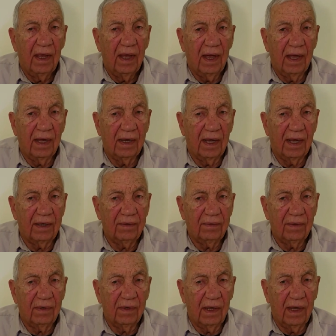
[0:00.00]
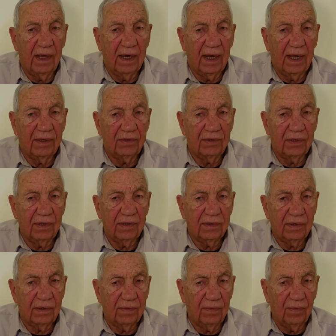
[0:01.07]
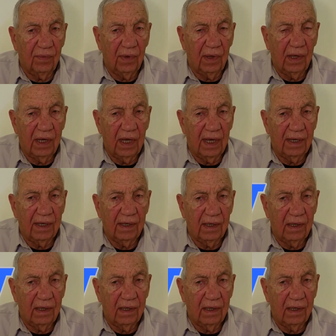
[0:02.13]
and I and I got uh,